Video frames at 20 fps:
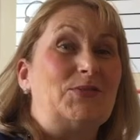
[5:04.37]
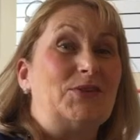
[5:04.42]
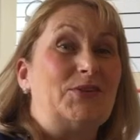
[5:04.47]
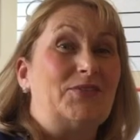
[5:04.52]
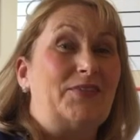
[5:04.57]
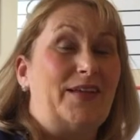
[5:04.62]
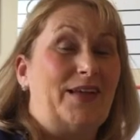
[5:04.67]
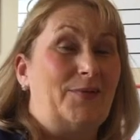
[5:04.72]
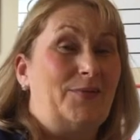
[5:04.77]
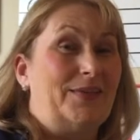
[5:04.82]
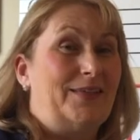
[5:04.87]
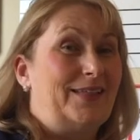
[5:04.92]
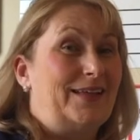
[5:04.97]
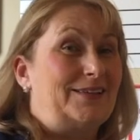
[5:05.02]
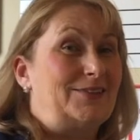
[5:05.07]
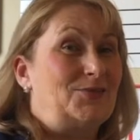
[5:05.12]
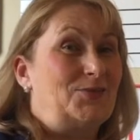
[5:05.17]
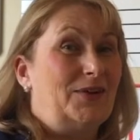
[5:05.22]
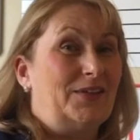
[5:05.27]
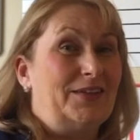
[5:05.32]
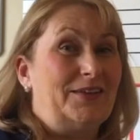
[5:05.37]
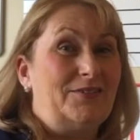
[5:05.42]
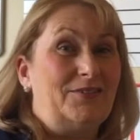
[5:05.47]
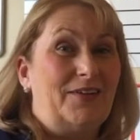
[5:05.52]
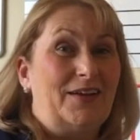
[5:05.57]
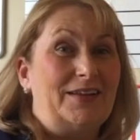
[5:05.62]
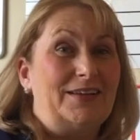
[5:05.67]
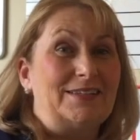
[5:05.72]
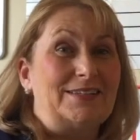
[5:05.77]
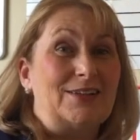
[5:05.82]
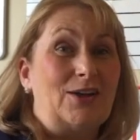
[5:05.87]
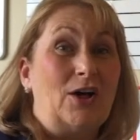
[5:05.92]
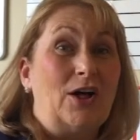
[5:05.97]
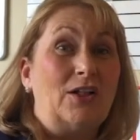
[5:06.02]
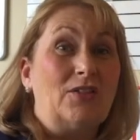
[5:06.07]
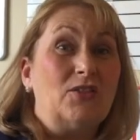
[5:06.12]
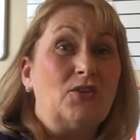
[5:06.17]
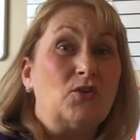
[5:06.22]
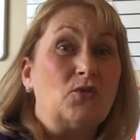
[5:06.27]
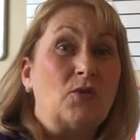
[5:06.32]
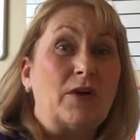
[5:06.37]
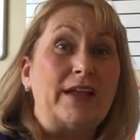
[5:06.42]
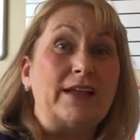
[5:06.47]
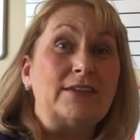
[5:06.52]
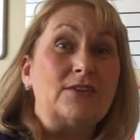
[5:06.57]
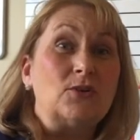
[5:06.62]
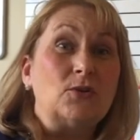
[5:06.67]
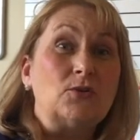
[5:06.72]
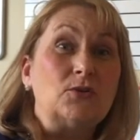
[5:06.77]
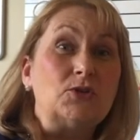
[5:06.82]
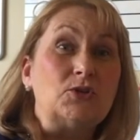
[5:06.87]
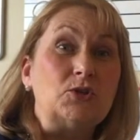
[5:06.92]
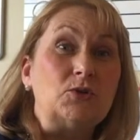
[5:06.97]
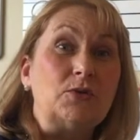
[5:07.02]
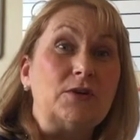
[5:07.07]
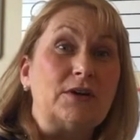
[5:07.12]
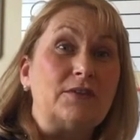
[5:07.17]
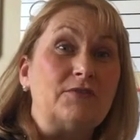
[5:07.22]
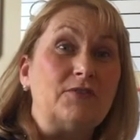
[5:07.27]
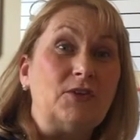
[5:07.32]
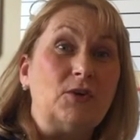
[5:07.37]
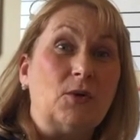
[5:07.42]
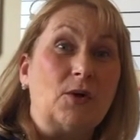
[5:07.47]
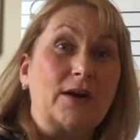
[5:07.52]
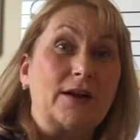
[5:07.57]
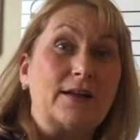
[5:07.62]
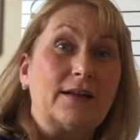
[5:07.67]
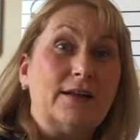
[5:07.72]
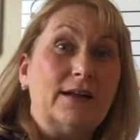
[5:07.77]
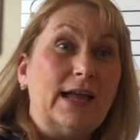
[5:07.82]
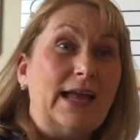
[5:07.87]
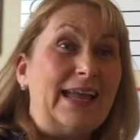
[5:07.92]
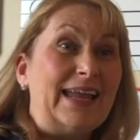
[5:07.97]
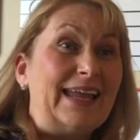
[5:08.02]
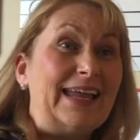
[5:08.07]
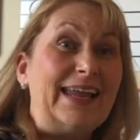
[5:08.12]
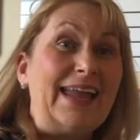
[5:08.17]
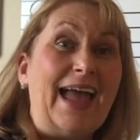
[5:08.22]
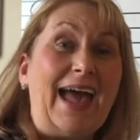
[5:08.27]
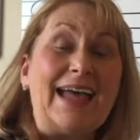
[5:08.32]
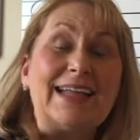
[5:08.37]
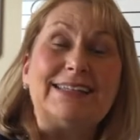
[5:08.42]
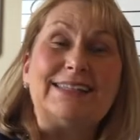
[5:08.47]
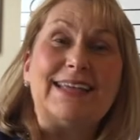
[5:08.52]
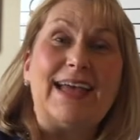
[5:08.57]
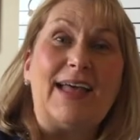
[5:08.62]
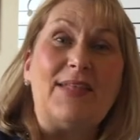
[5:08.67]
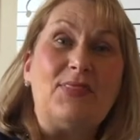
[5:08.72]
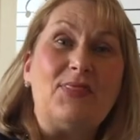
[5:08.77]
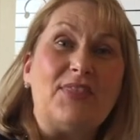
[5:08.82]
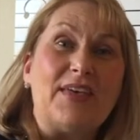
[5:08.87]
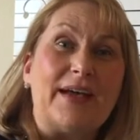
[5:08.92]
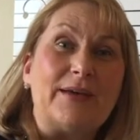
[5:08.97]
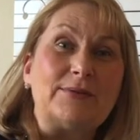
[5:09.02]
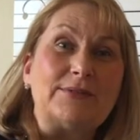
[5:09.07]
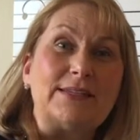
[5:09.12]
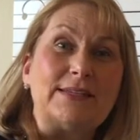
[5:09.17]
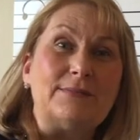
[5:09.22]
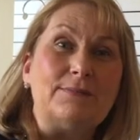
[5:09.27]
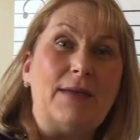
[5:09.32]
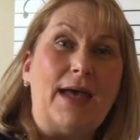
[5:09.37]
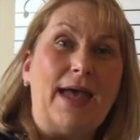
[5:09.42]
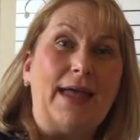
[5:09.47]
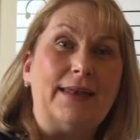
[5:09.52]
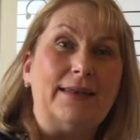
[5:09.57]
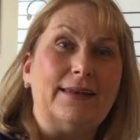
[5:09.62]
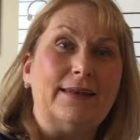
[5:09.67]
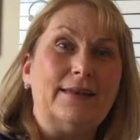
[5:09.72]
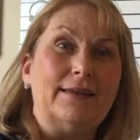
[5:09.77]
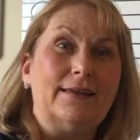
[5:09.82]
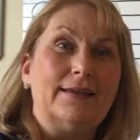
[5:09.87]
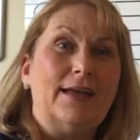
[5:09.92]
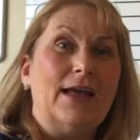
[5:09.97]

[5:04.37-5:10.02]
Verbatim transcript: with your family that's really fun is called The Grand Old Duke of York. He had 10,000 men.